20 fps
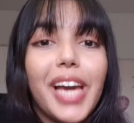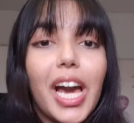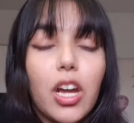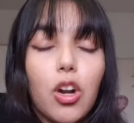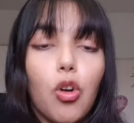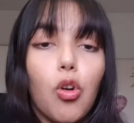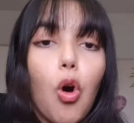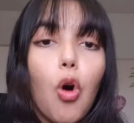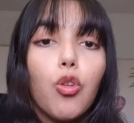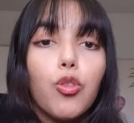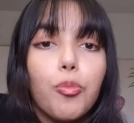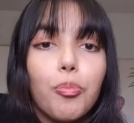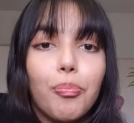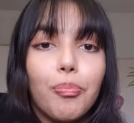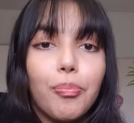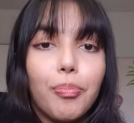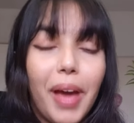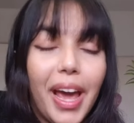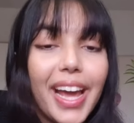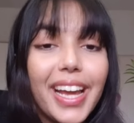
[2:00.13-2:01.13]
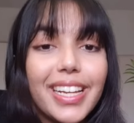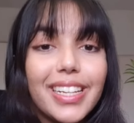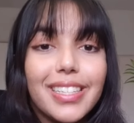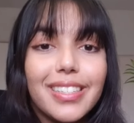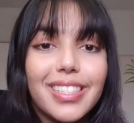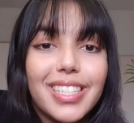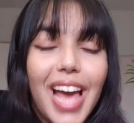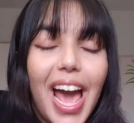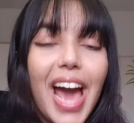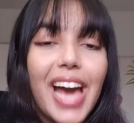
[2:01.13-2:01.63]
at our own
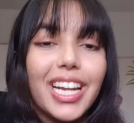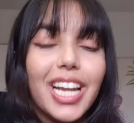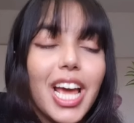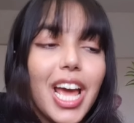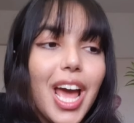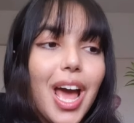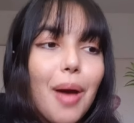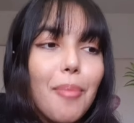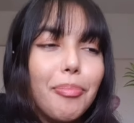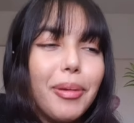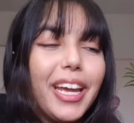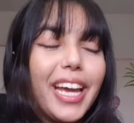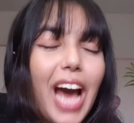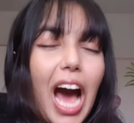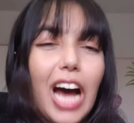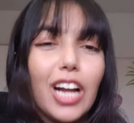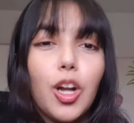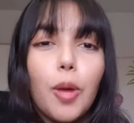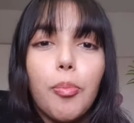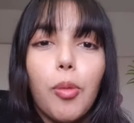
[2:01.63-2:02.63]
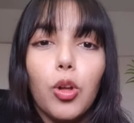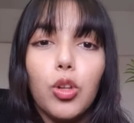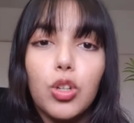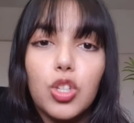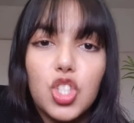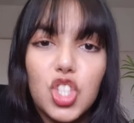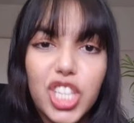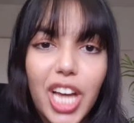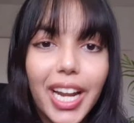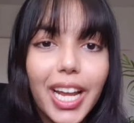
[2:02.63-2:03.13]
pace and being
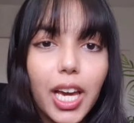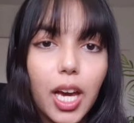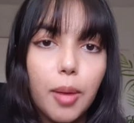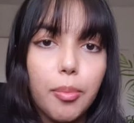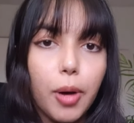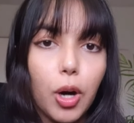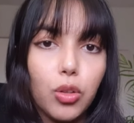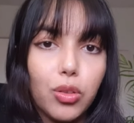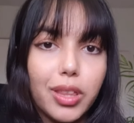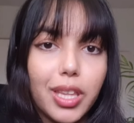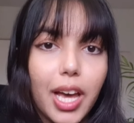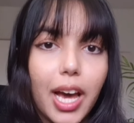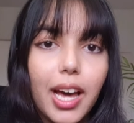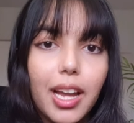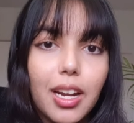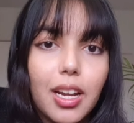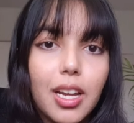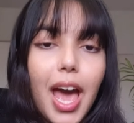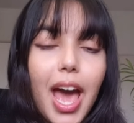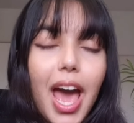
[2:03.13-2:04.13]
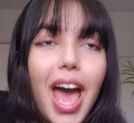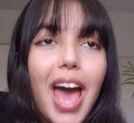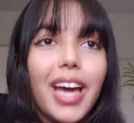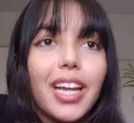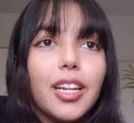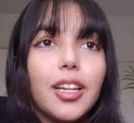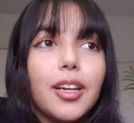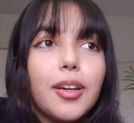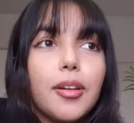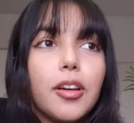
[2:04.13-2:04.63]
unapologetic about that
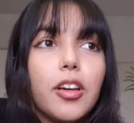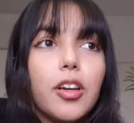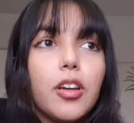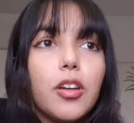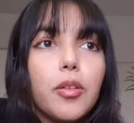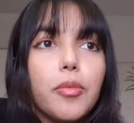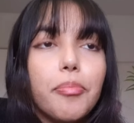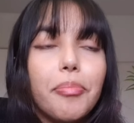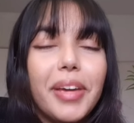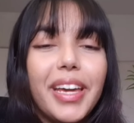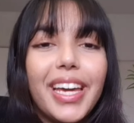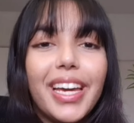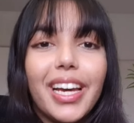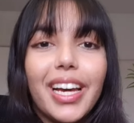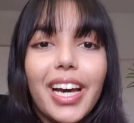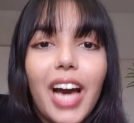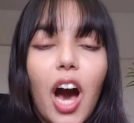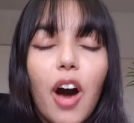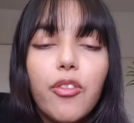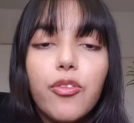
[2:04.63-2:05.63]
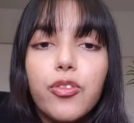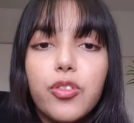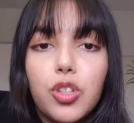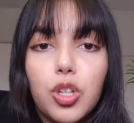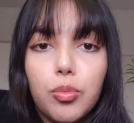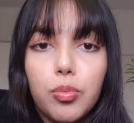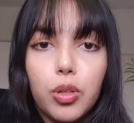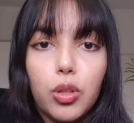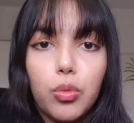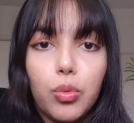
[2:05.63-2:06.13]
and being
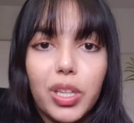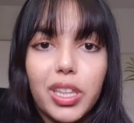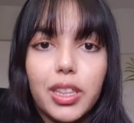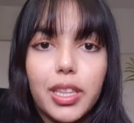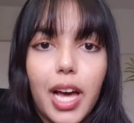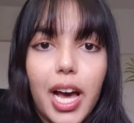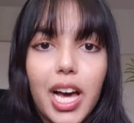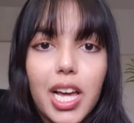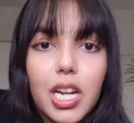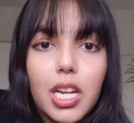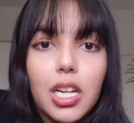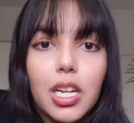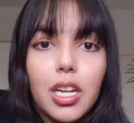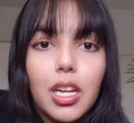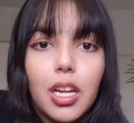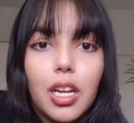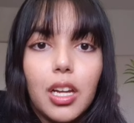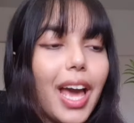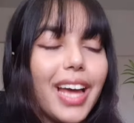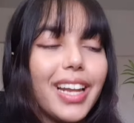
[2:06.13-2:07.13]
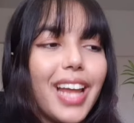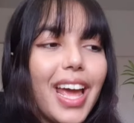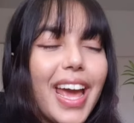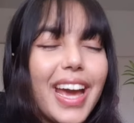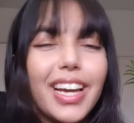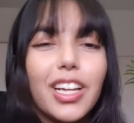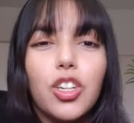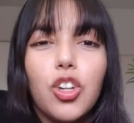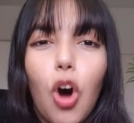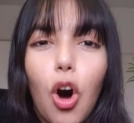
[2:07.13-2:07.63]
comfortable with that and
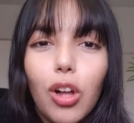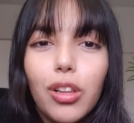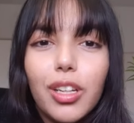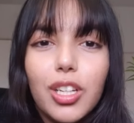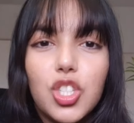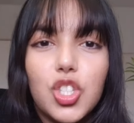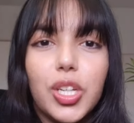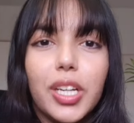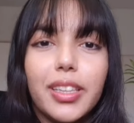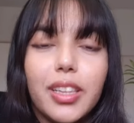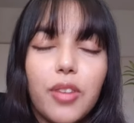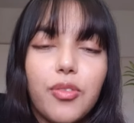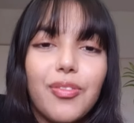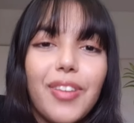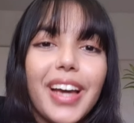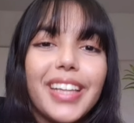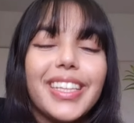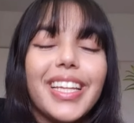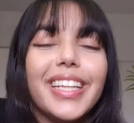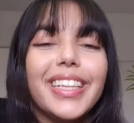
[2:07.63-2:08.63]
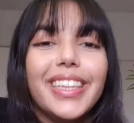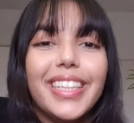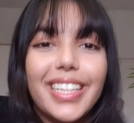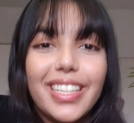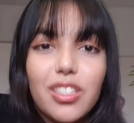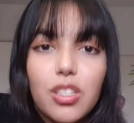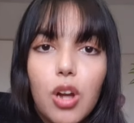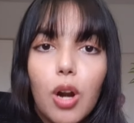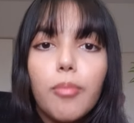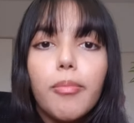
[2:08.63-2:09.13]
acknowledging the fact that
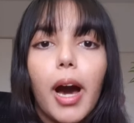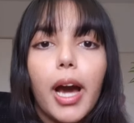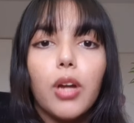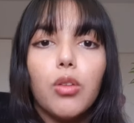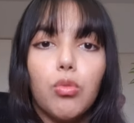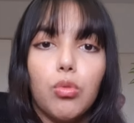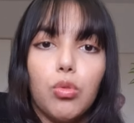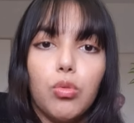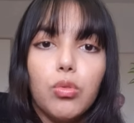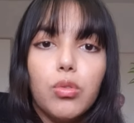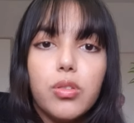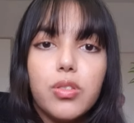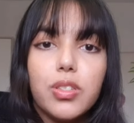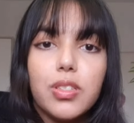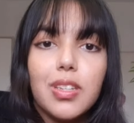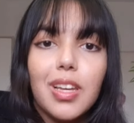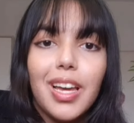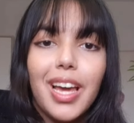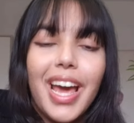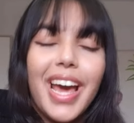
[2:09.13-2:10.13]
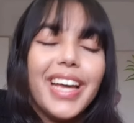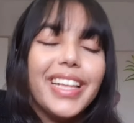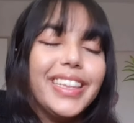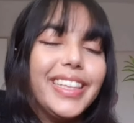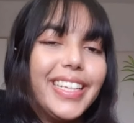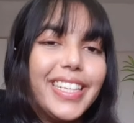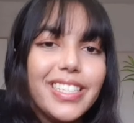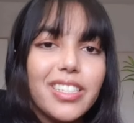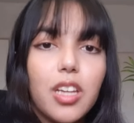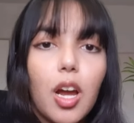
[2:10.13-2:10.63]
these are my rules,
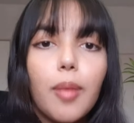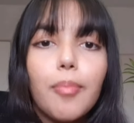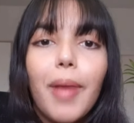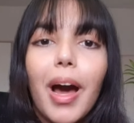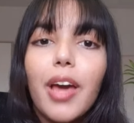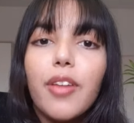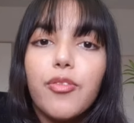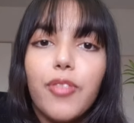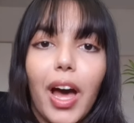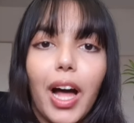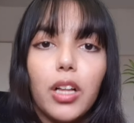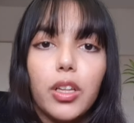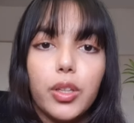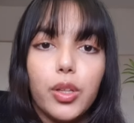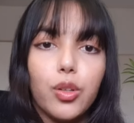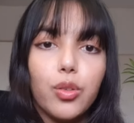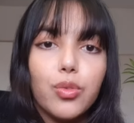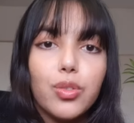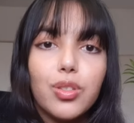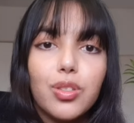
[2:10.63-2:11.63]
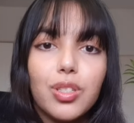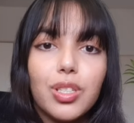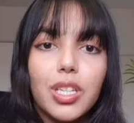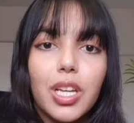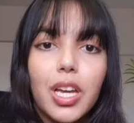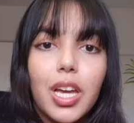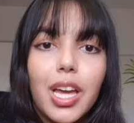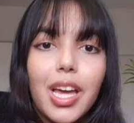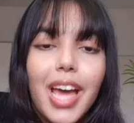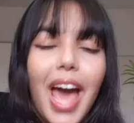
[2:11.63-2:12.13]
these are my values,
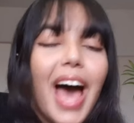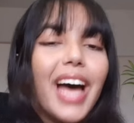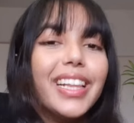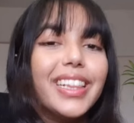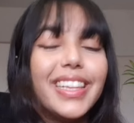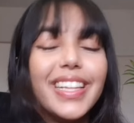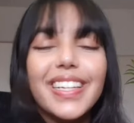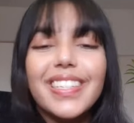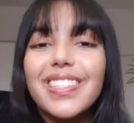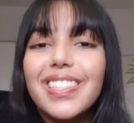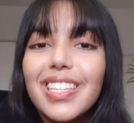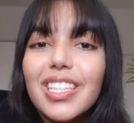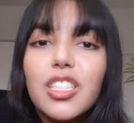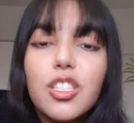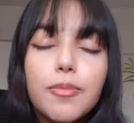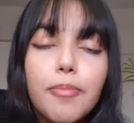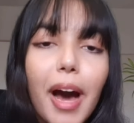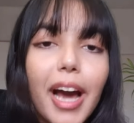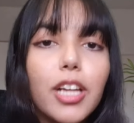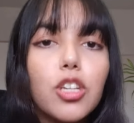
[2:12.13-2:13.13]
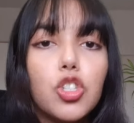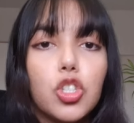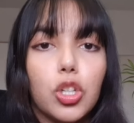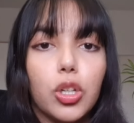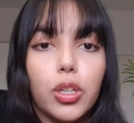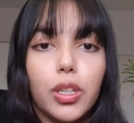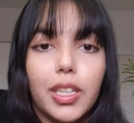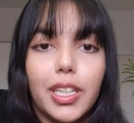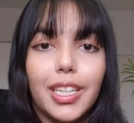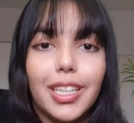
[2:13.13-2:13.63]
and this is my
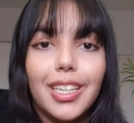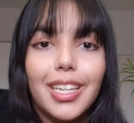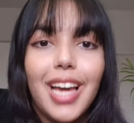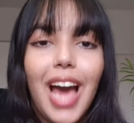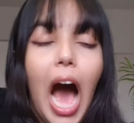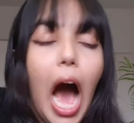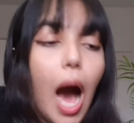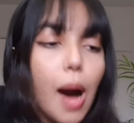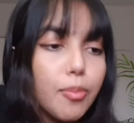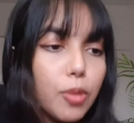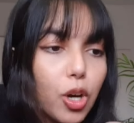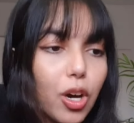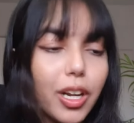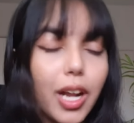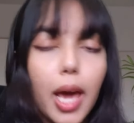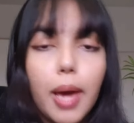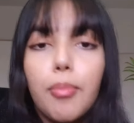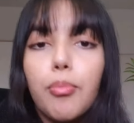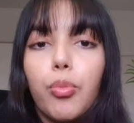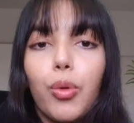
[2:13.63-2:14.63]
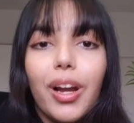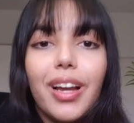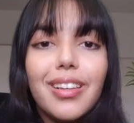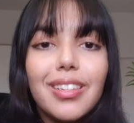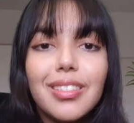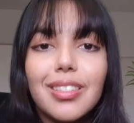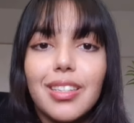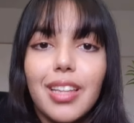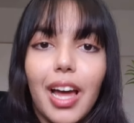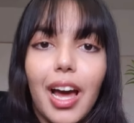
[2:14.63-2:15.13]
journey. I'm gonna
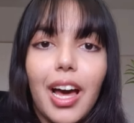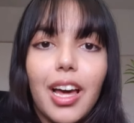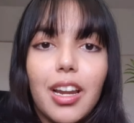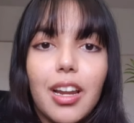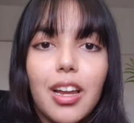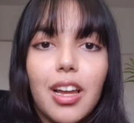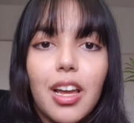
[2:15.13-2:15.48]
embrace that.